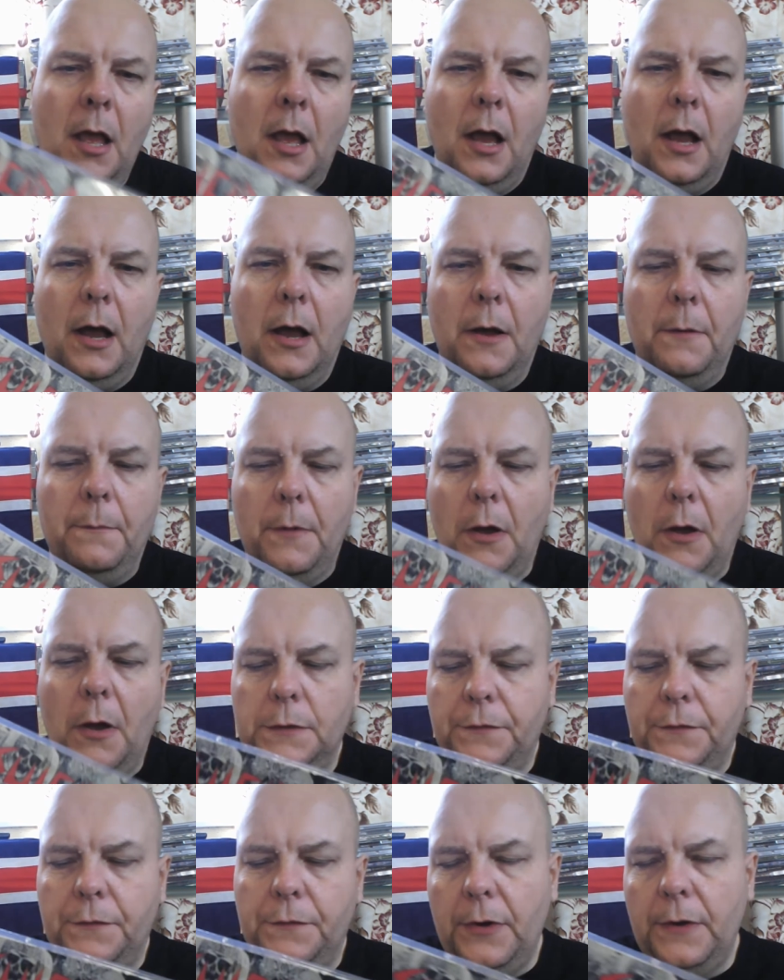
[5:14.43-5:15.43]
I was
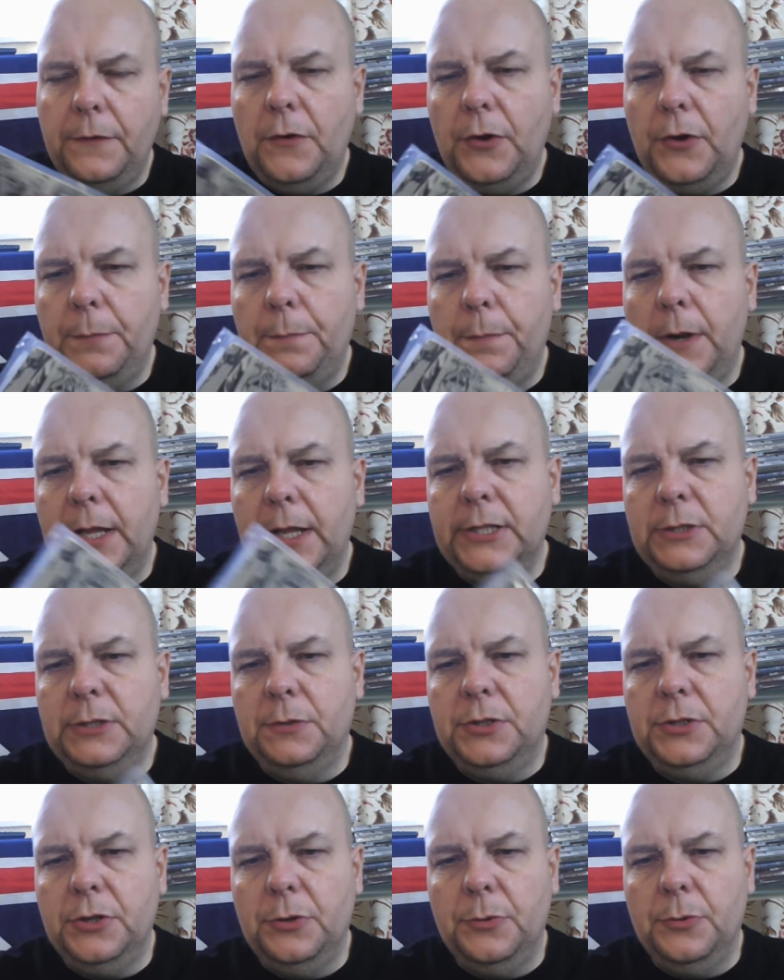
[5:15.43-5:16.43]
very, very blessed with
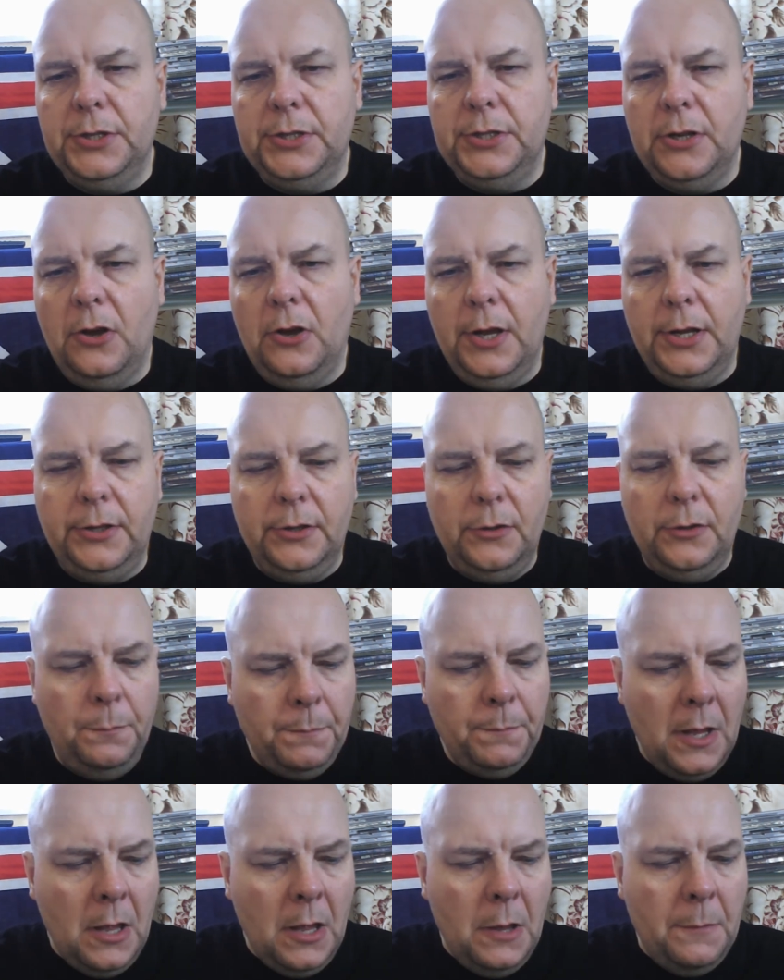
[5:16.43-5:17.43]
Suicidal
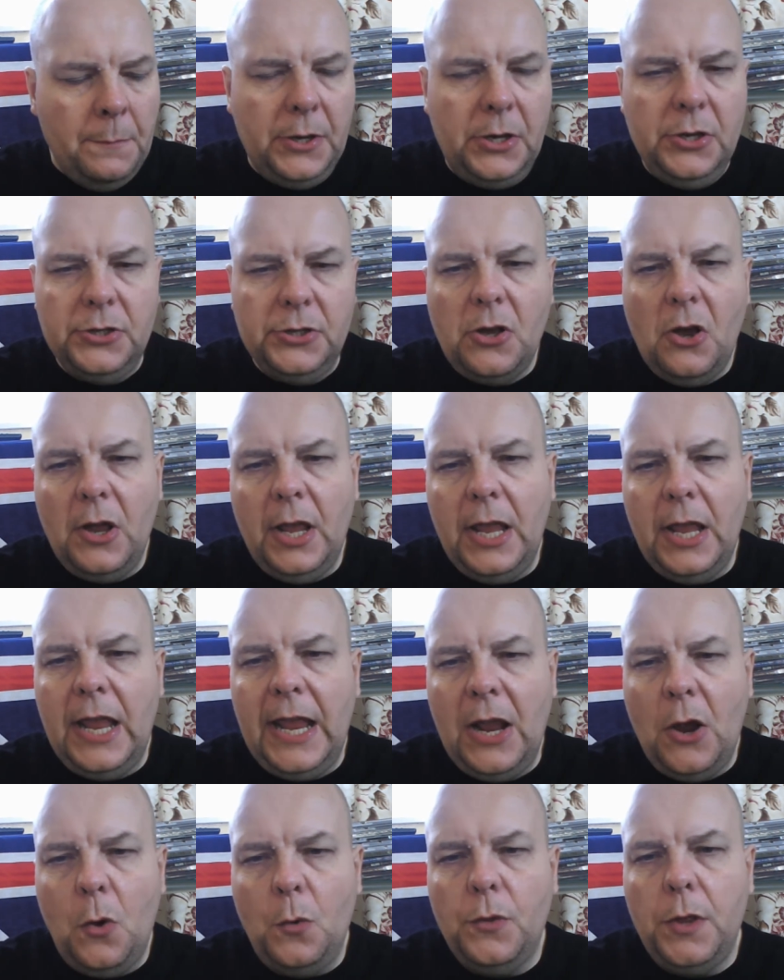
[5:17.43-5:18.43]
because
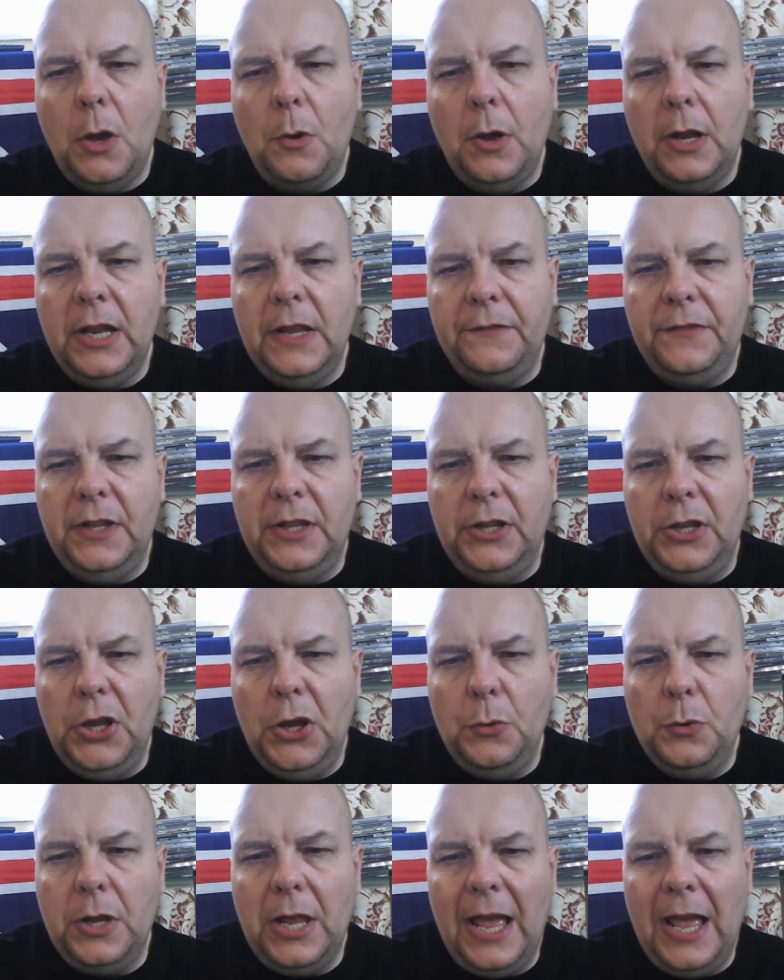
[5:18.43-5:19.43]
although I lived in the
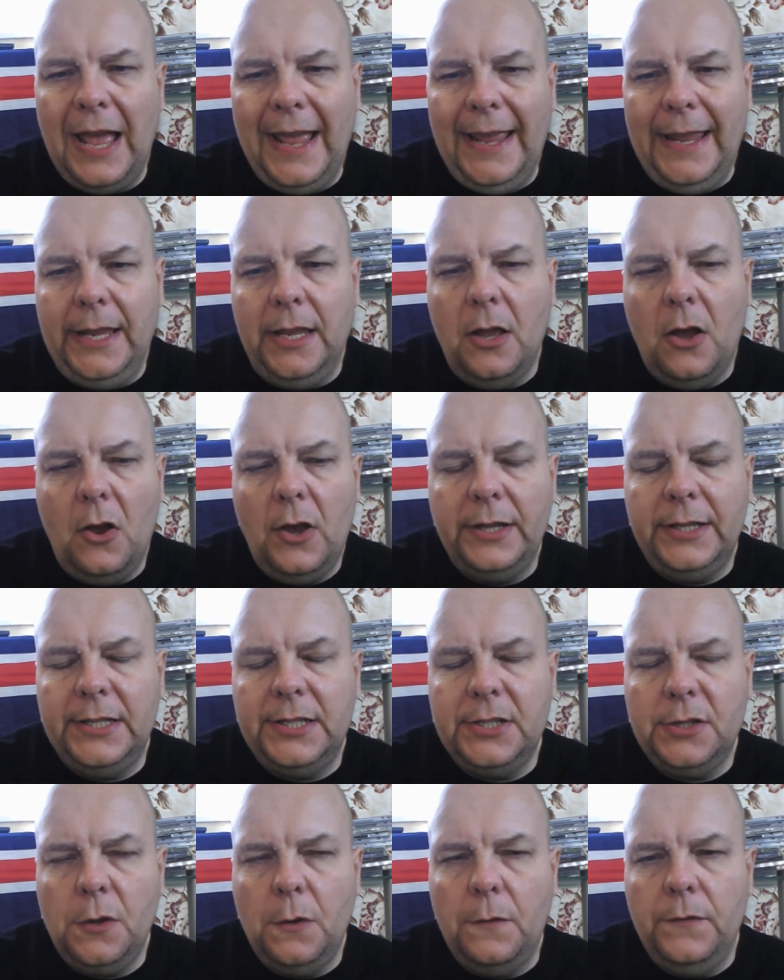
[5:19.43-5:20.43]
UK, I
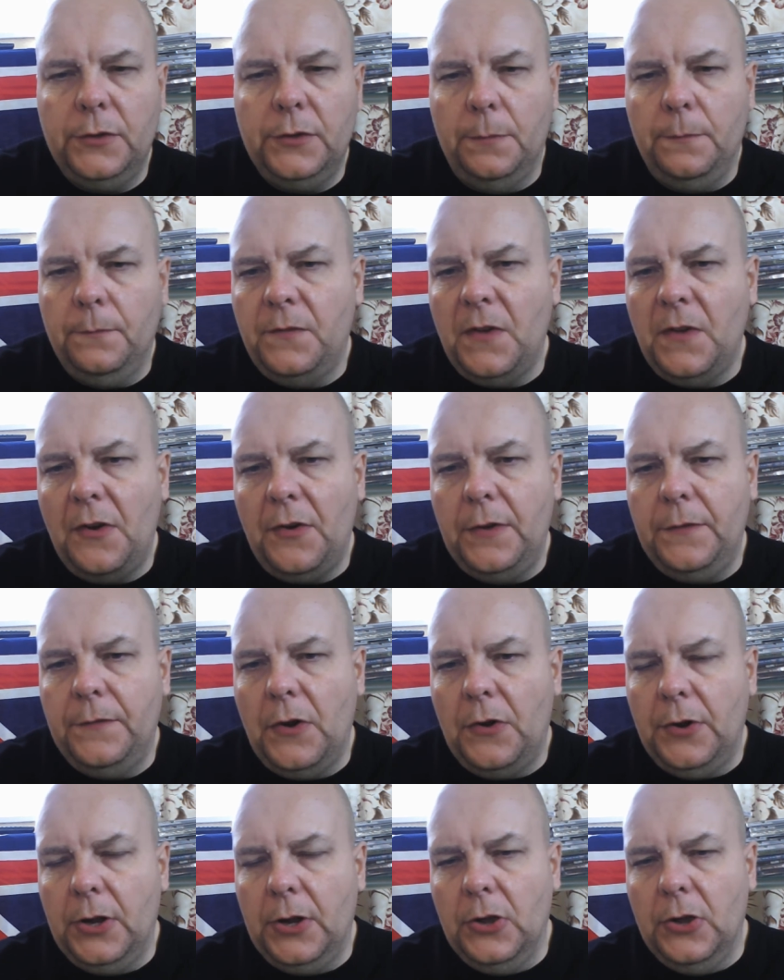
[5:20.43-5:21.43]
discovered them very,
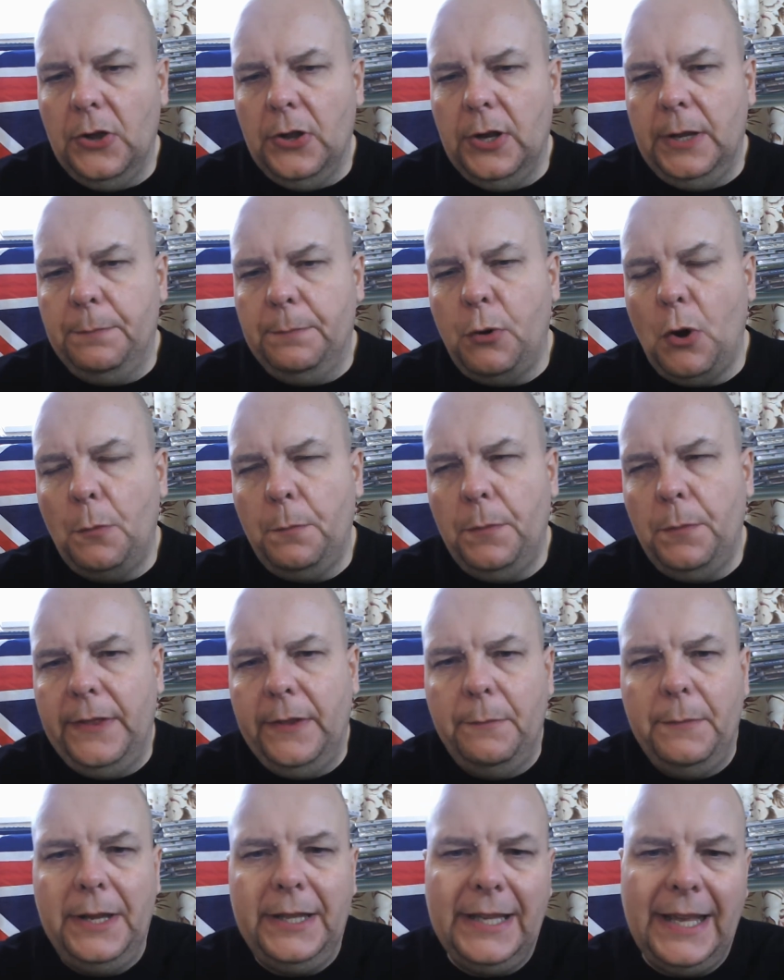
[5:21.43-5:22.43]
very early, probably in
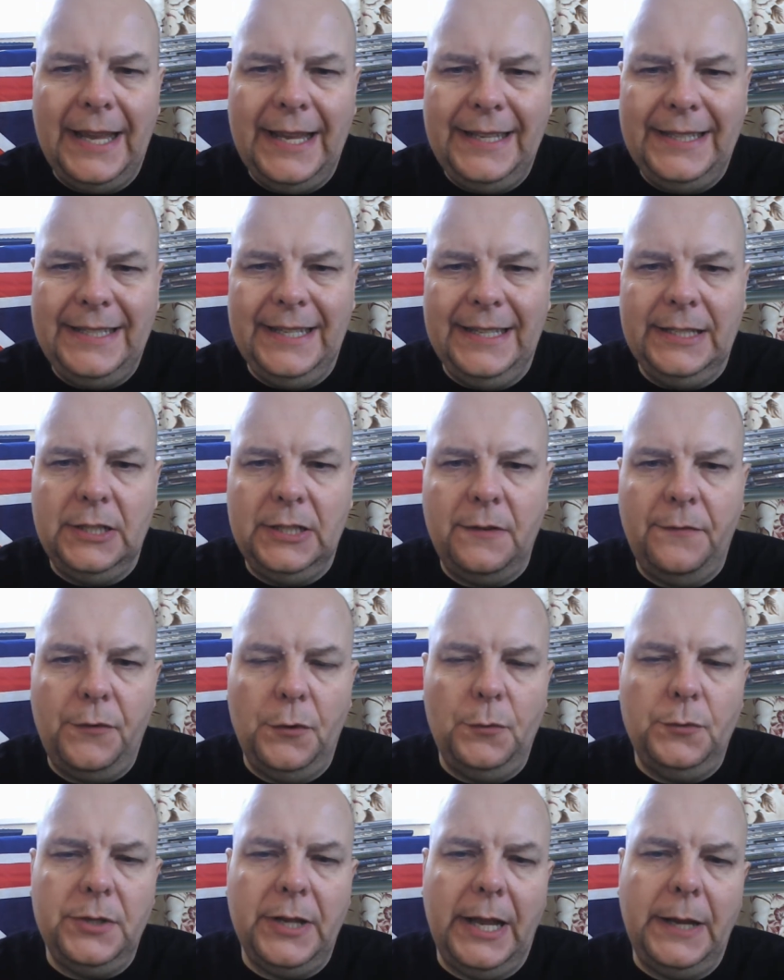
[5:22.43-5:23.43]
the mid-80s
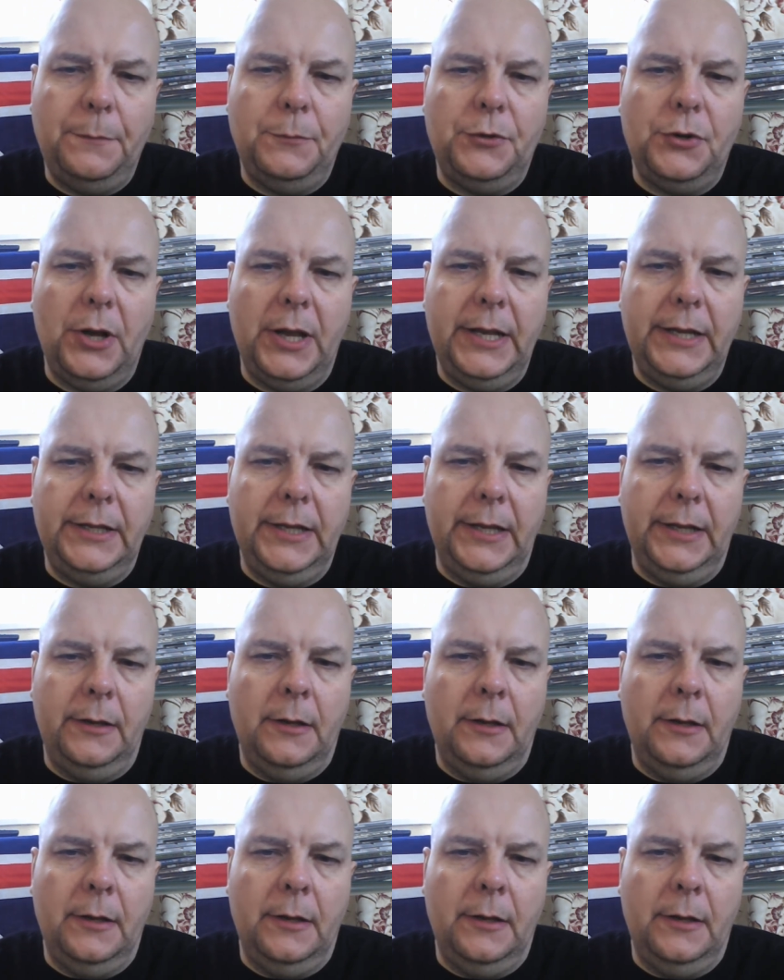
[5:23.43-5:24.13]
through tape trading.